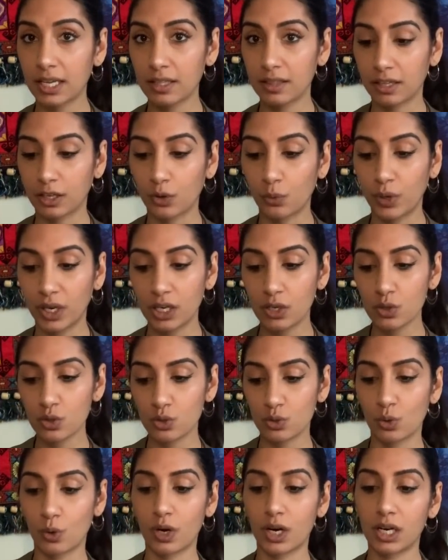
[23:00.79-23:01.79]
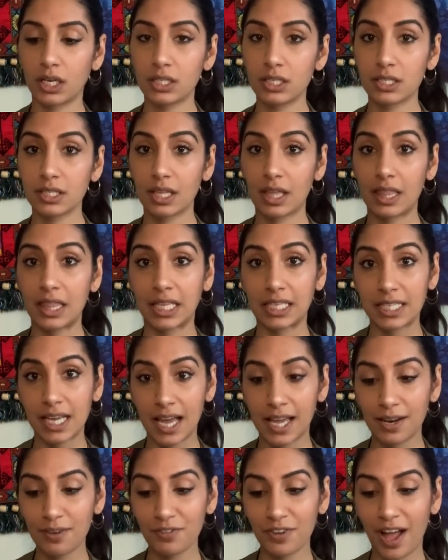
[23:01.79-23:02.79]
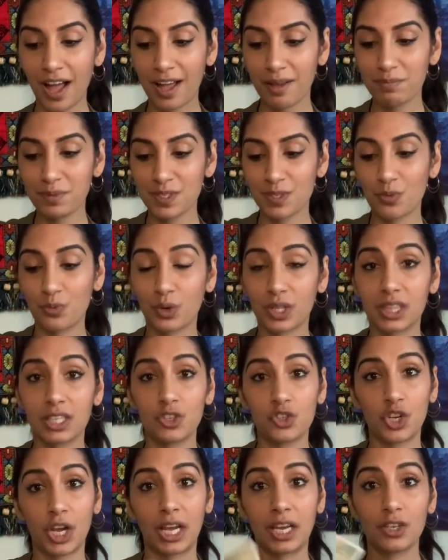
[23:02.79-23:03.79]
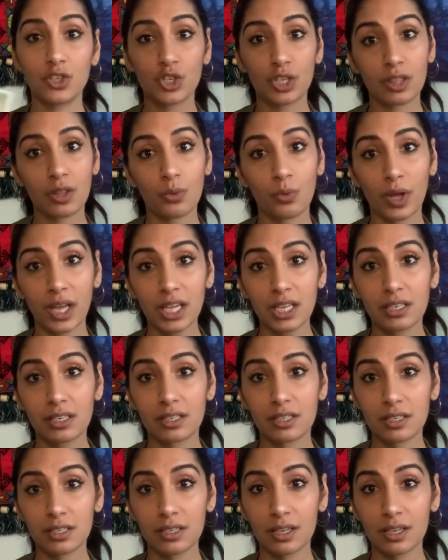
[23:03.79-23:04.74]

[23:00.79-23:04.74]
The Queen of Swords, the Ten of Cups with the change in the wind.